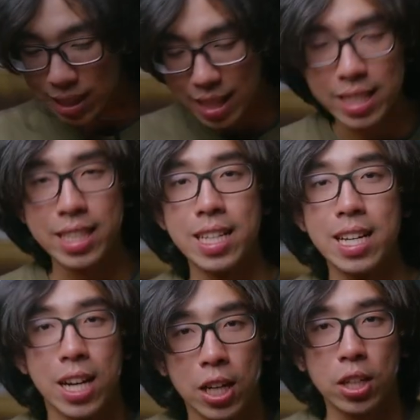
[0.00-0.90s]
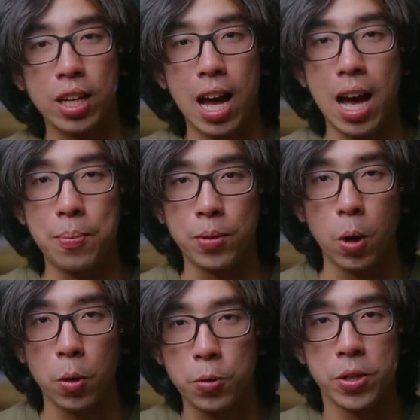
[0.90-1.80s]
Let's
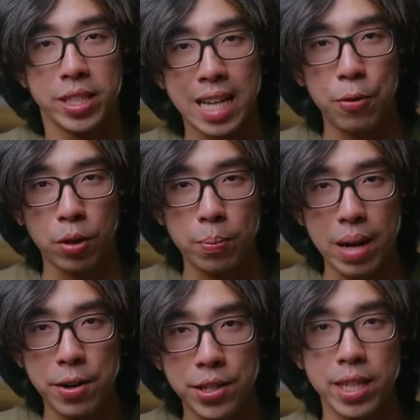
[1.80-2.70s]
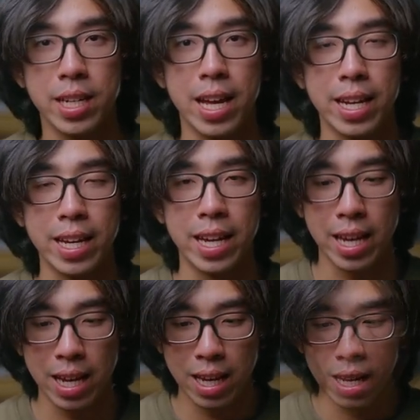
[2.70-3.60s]
go to the sound comparison and
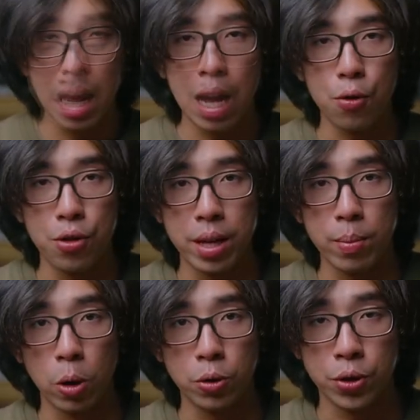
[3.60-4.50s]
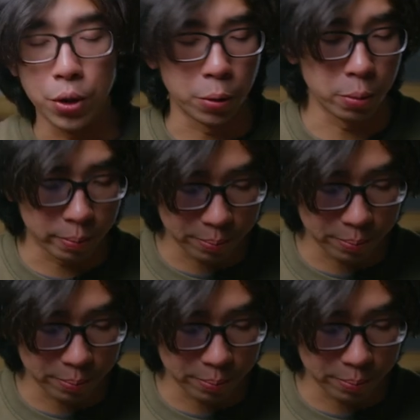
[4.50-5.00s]
hear how they both do.